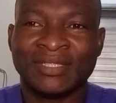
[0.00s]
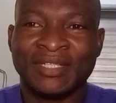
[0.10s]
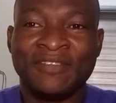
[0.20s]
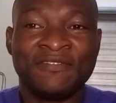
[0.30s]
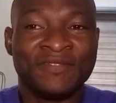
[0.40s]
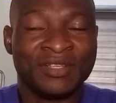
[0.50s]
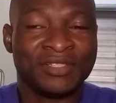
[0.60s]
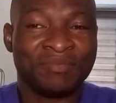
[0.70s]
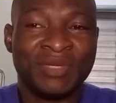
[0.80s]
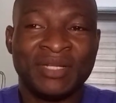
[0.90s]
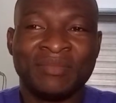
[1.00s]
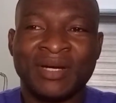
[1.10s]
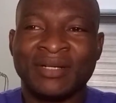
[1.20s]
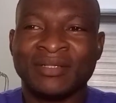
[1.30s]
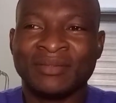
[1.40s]
If it's
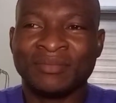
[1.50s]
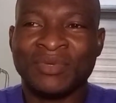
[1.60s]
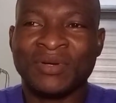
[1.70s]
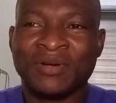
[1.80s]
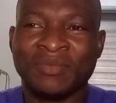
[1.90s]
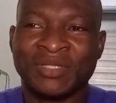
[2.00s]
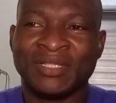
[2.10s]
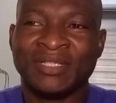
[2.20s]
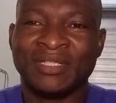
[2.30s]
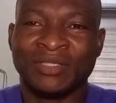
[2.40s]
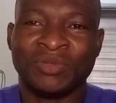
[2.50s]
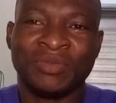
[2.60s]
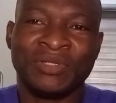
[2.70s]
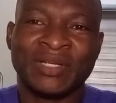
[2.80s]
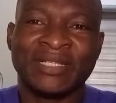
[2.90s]
minimal, more commonly it will
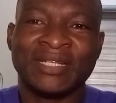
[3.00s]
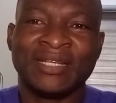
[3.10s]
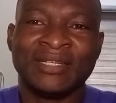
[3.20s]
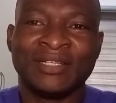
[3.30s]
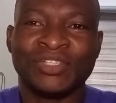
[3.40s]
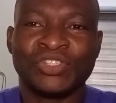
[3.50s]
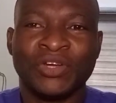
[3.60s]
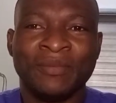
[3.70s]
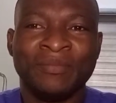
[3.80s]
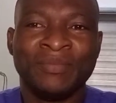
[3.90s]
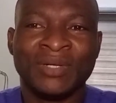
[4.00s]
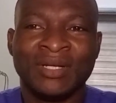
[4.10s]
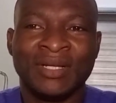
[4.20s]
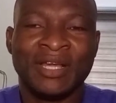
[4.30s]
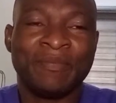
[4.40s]
be located in the
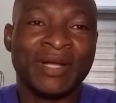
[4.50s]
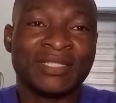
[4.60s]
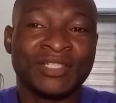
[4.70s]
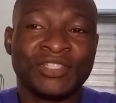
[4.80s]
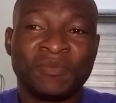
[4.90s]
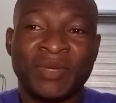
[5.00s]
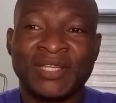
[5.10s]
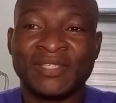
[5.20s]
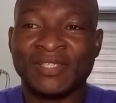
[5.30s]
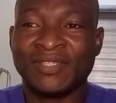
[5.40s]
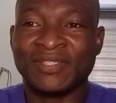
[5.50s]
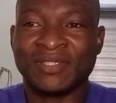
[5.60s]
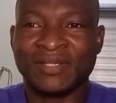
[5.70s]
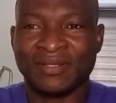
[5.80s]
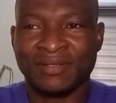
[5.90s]
subhepatic
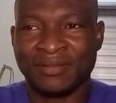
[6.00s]
spaces,